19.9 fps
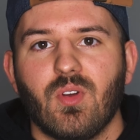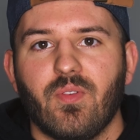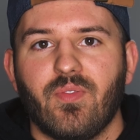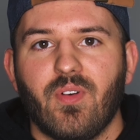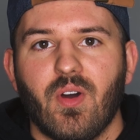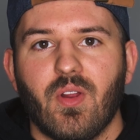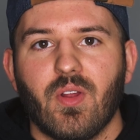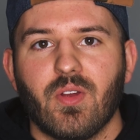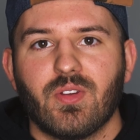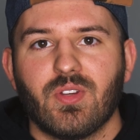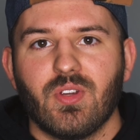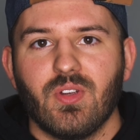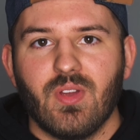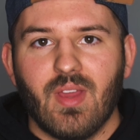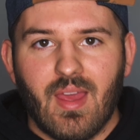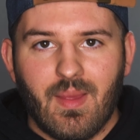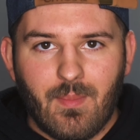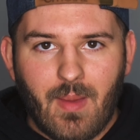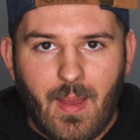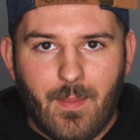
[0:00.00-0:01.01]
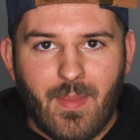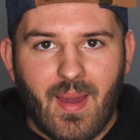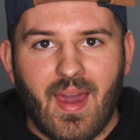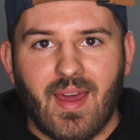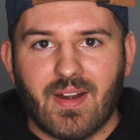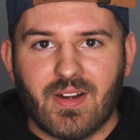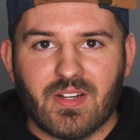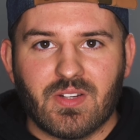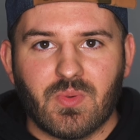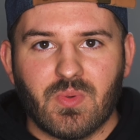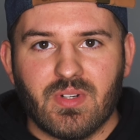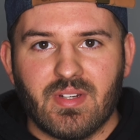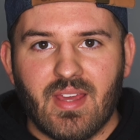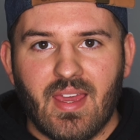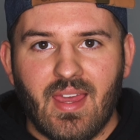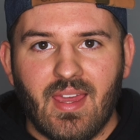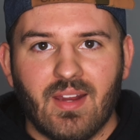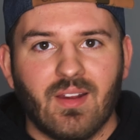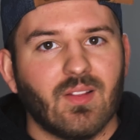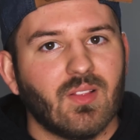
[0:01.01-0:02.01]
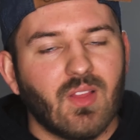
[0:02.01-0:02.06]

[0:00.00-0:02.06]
photo shoot and my batteries were dead.